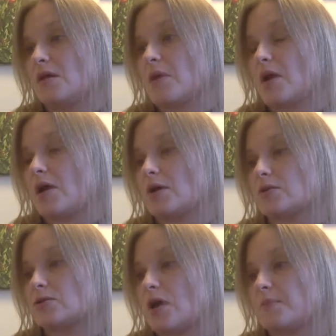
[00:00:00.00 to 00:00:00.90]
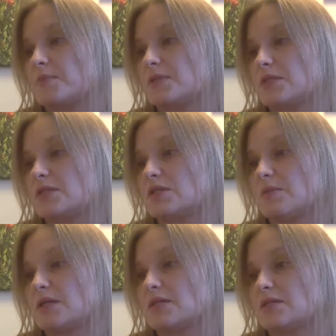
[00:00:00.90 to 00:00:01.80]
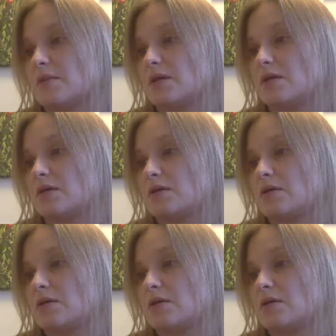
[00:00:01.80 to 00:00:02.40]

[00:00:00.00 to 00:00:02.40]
My heart drops into my stomach.